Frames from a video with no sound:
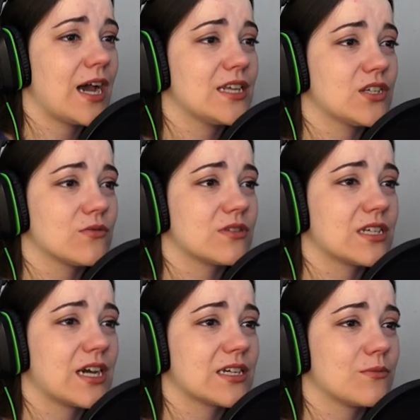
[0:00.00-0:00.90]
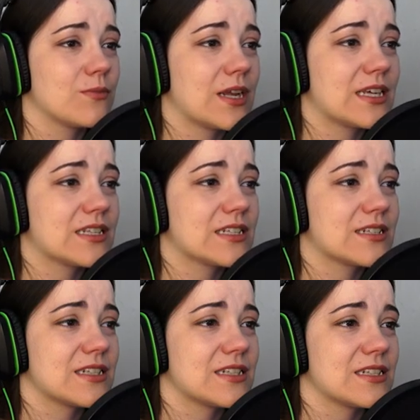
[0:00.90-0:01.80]
I don't think I can play this.
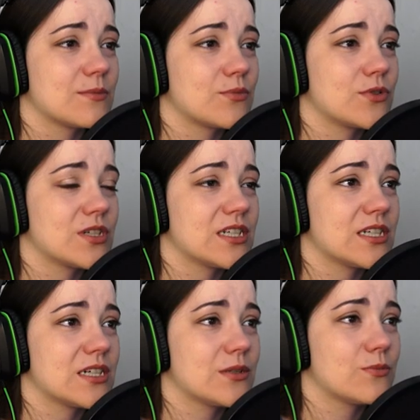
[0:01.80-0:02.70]
This is pretty,